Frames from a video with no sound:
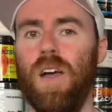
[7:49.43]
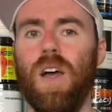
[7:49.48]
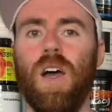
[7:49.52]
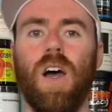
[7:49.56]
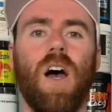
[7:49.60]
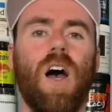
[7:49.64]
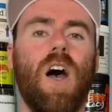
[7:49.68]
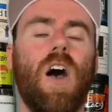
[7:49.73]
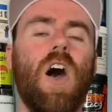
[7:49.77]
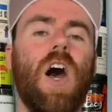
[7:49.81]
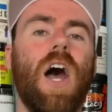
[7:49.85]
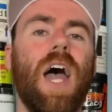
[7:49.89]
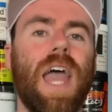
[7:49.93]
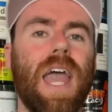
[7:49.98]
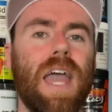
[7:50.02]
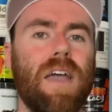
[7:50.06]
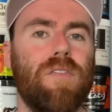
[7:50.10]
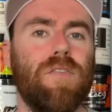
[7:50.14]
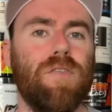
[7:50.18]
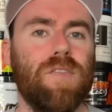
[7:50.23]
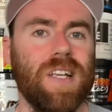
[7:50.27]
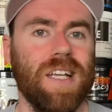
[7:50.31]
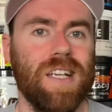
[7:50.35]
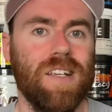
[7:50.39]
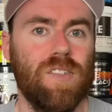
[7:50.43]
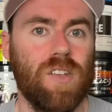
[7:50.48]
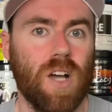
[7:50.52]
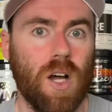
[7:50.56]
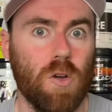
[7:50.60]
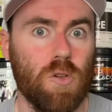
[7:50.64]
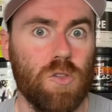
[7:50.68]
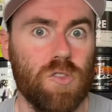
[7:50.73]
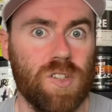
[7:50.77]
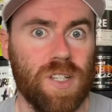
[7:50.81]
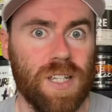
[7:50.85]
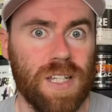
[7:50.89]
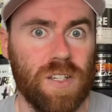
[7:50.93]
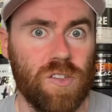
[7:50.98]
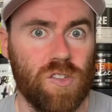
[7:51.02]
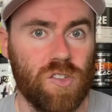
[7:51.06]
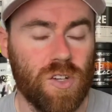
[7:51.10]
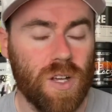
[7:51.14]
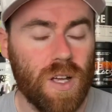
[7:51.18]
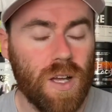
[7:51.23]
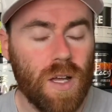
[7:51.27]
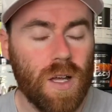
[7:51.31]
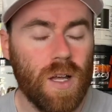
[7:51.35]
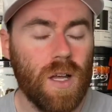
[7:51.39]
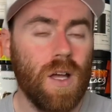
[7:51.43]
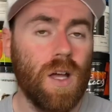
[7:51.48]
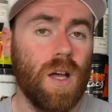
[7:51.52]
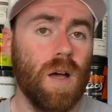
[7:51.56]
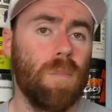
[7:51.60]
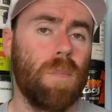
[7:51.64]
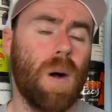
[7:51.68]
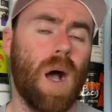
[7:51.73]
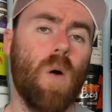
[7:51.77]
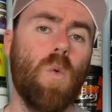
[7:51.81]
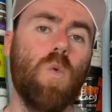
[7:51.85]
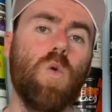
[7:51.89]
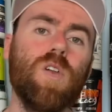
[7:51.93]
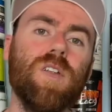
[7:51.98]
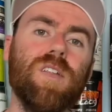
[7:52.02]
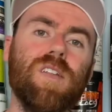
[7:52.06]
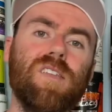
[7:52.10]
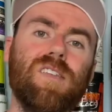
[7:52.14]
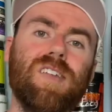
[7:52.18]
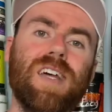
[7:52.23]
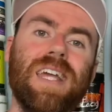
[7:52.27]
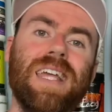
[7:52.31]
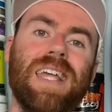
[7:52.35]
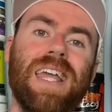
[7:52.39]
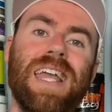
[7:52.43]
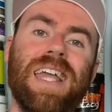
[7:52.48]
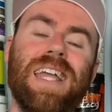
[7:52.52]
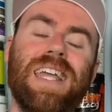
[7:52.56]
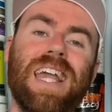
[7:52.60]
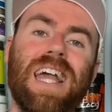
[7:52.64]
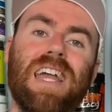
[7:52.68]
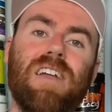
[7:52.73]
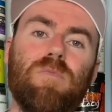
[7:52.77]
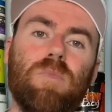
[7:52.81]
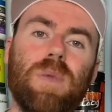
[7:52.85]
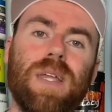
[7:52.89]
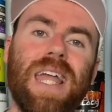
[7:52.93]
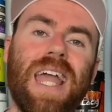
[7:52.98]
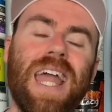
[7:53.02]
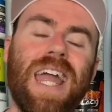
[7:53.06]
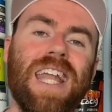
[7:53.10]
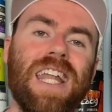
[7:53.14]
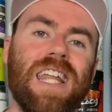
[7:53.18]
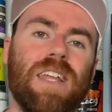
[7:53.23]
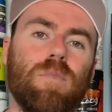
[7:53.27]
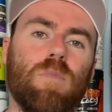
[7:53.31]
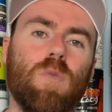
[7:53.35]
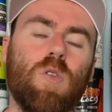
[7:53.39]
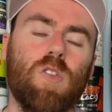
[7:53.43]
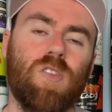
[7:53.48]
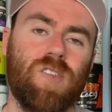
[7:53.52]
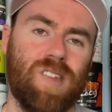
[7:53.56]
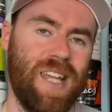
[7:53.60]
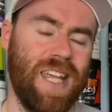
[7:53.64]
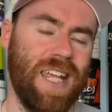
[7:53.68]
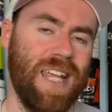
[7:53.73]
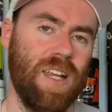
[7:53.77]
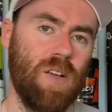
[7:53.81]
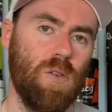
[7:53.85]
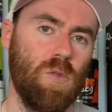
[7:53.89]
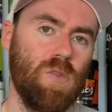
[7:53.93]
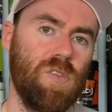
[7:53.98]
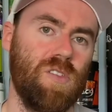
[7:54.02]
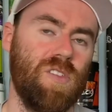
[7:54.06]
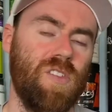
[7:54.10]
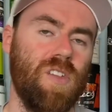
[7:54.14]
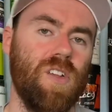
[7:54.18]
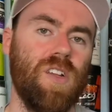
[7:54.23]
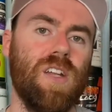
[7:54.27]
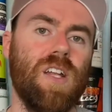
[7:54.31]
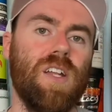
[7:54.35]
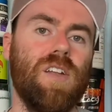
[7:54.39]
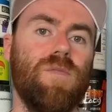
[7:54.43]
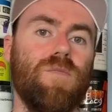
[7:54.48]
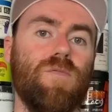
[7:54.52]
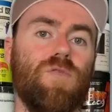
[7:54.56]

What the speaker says: a hefty dosage, but I wouldn't say it gave me any more tingles than